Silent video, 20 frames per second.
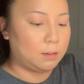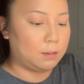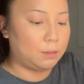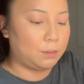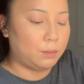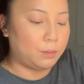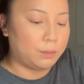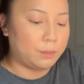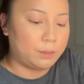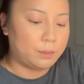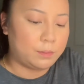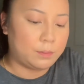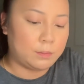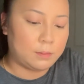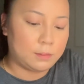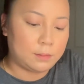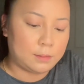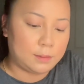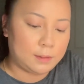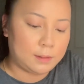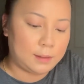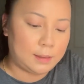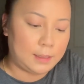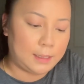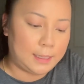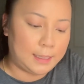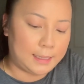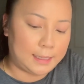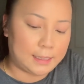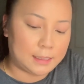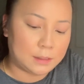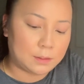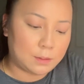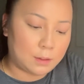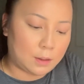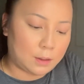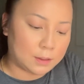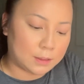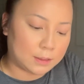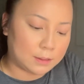Ooh. This one
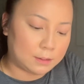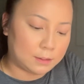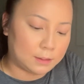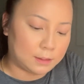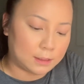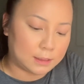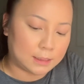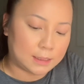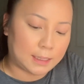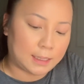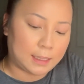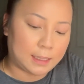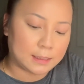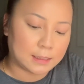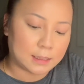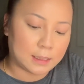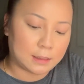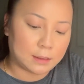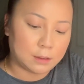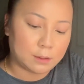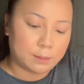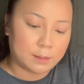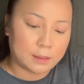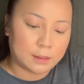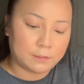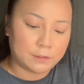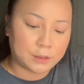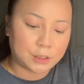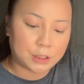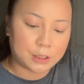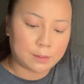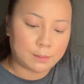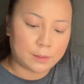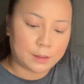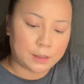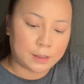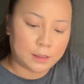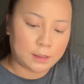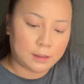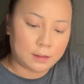also looks like it has a little bit of a
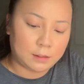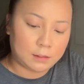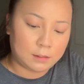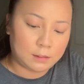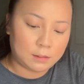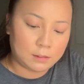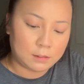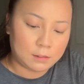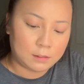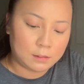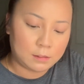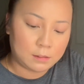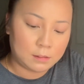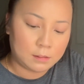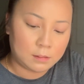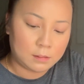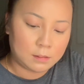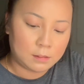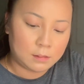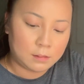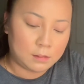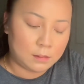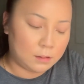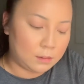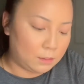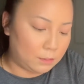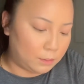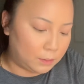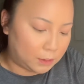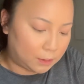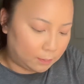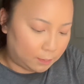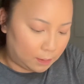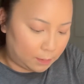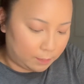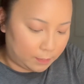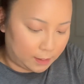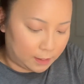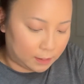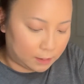shimmer in it, which I'm not
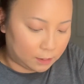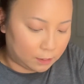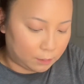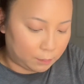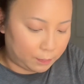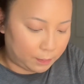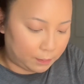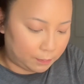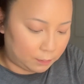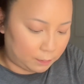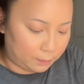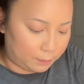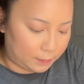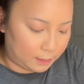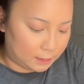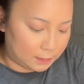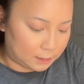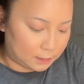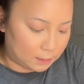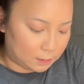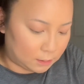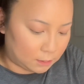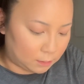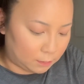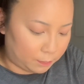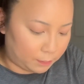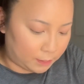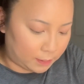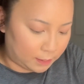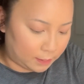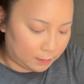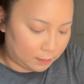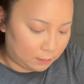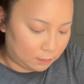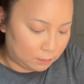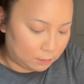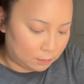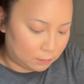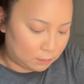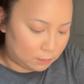mad at. It'll probably be easier to apply.
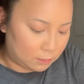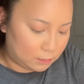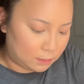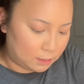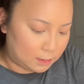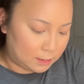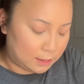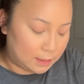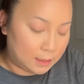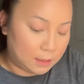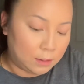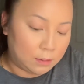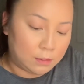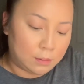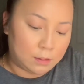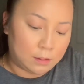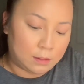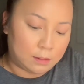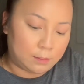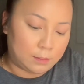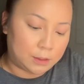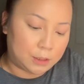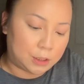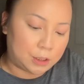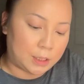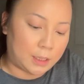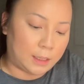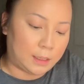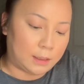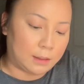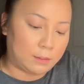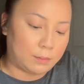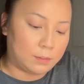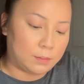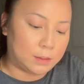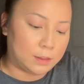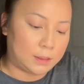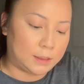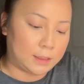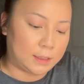Let me shake it
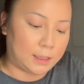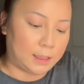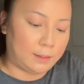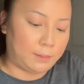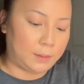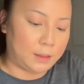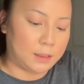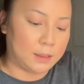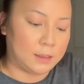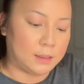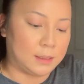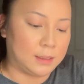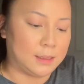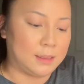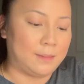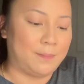one time because